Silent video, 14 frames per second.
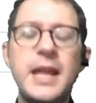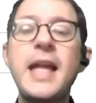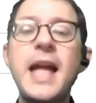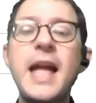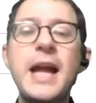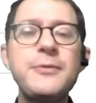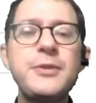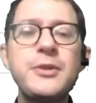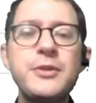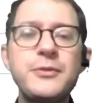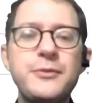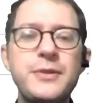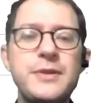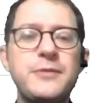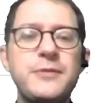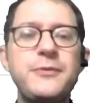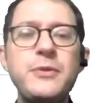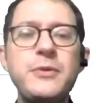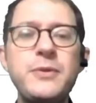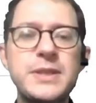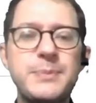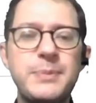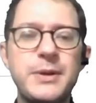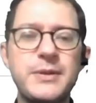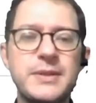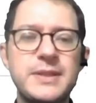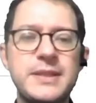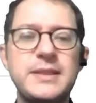after the first few
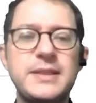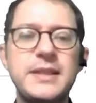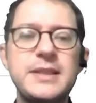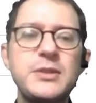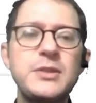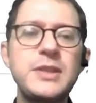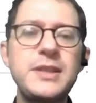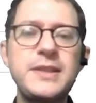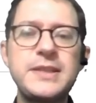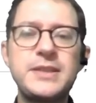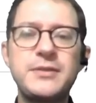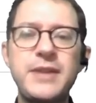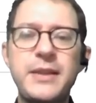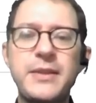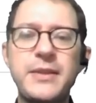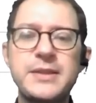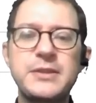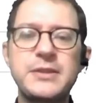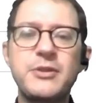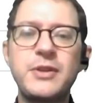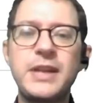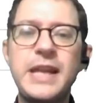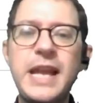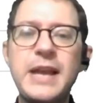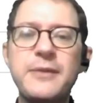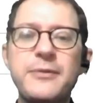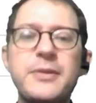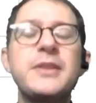responses, the associative strength has grown
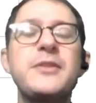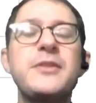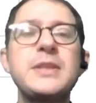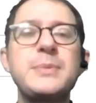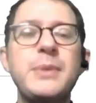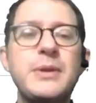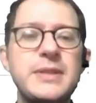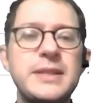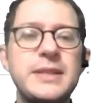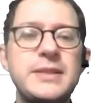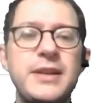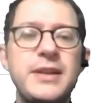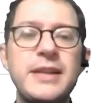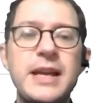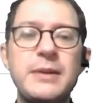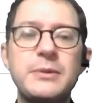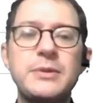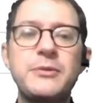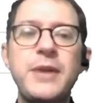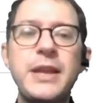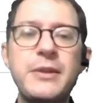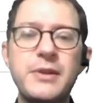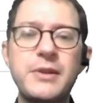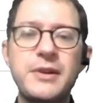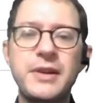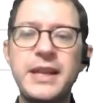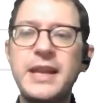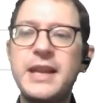enough that the response is tried out
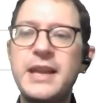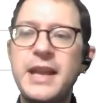regularly,